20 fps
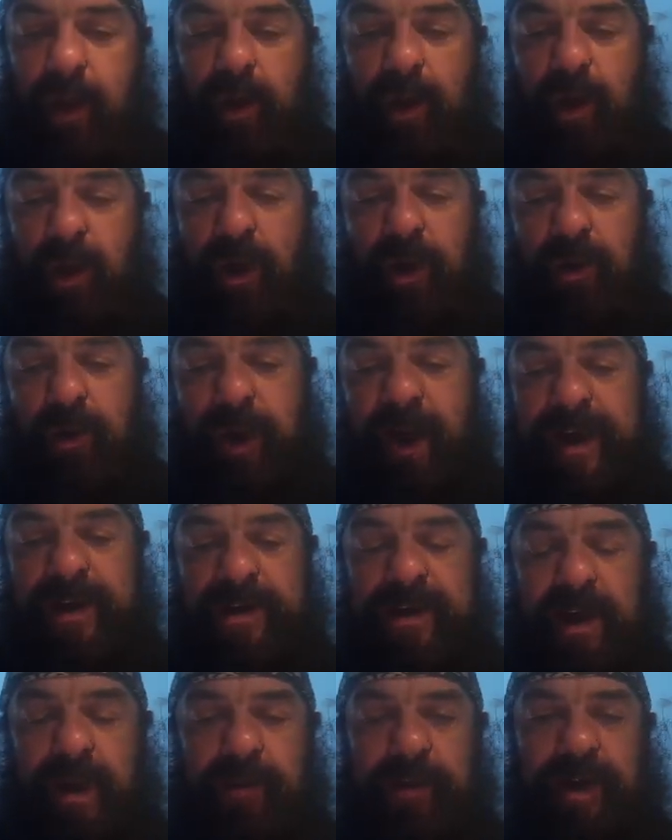Hook wise,
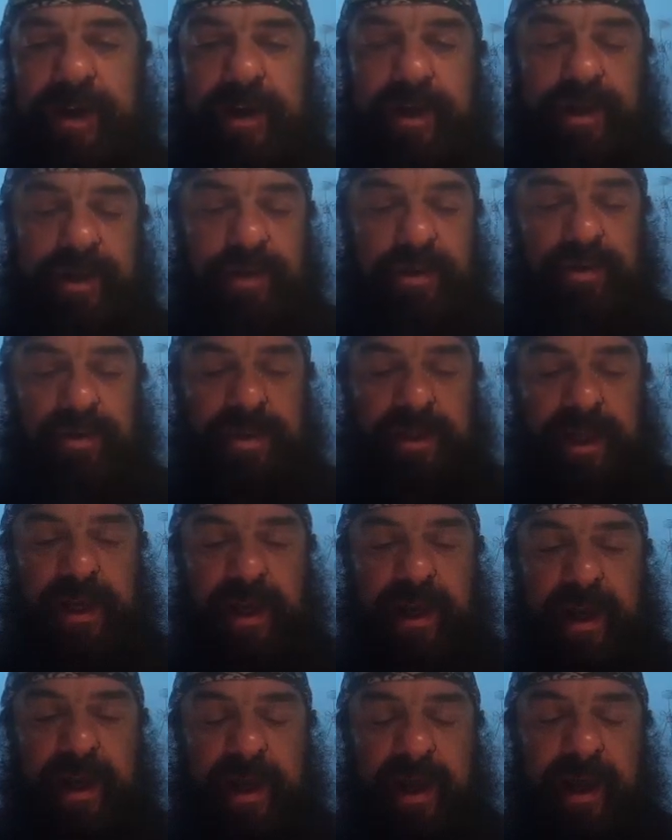I'm going to use
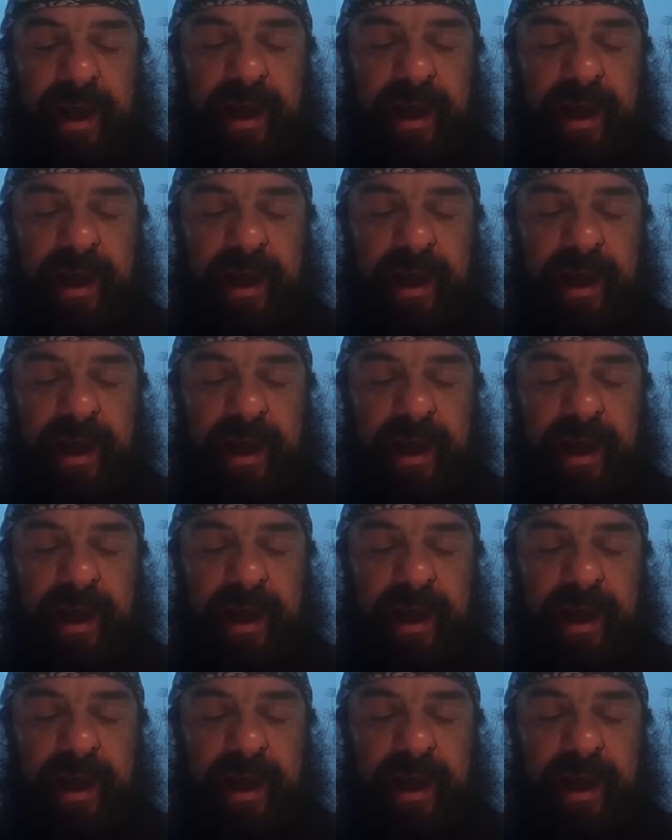a